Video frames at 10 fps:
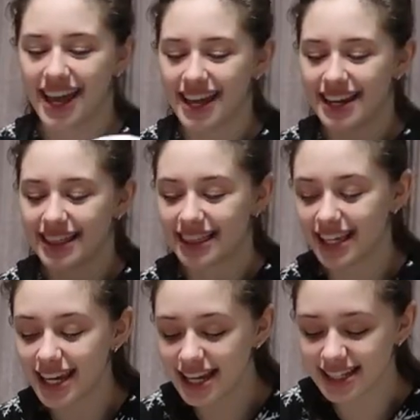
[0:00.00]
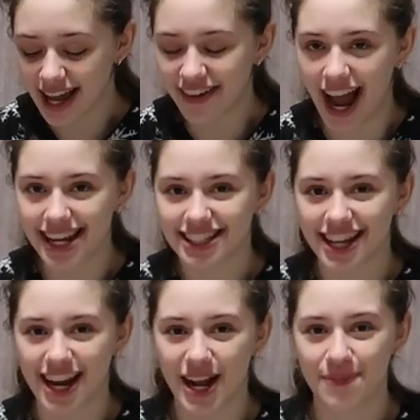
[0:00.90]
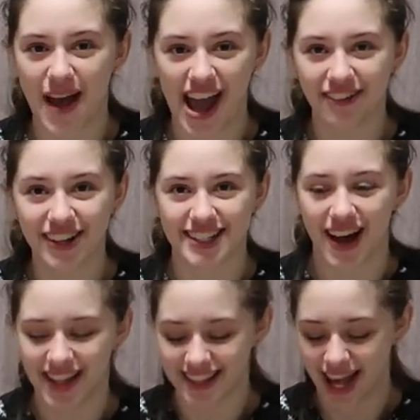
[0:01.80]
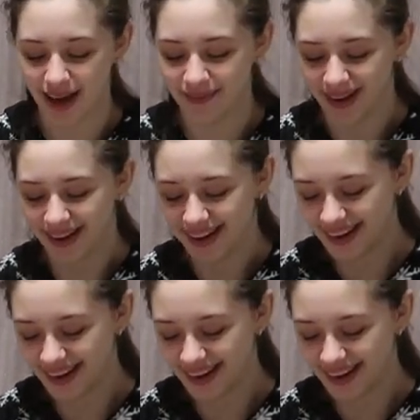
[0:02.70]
and these have ice skating penguins on them.